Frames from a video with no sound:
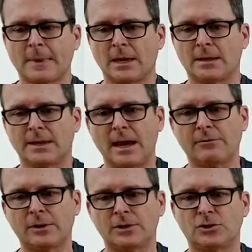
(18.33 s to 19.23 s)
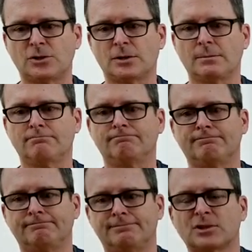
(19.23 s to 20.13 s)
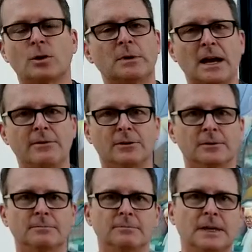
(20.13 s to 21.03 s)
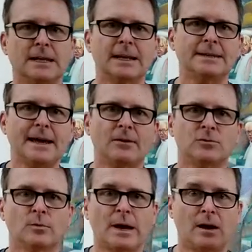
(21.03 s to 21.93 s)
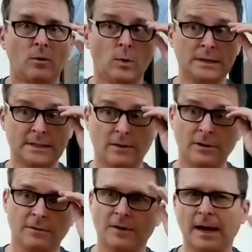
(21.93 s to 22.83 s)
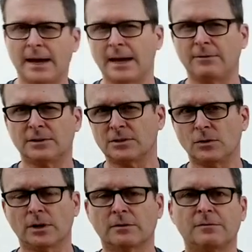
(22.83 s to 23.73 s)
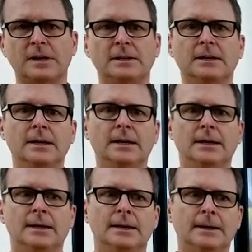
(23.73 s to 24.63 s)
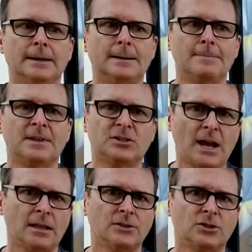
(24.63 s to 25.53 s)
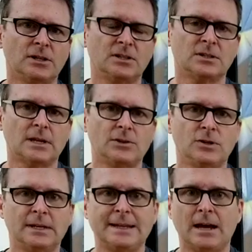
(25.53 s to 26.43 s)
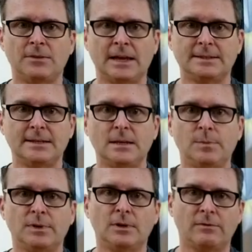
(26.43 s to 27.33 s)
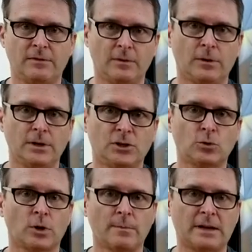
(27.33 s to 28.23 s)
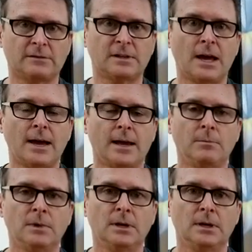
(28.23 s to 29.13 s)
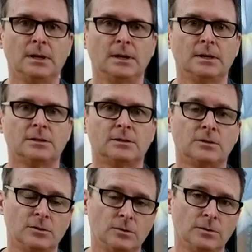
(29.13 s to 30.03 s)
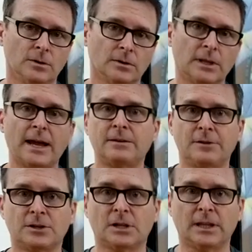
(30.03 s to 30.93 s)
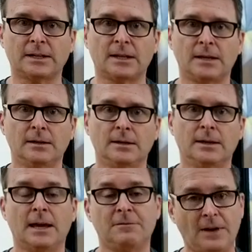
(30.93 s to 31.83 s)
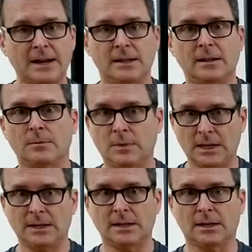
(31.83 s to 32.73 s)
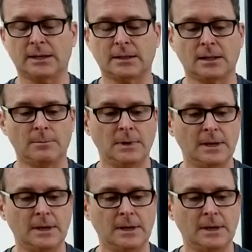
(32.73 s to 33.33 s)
The average scuba diver can get down to about 175 to 200 feet. The challenge is, as you get down that deep, you have a very short amount of time to do your lionfish collecting and finding them and then collecting them.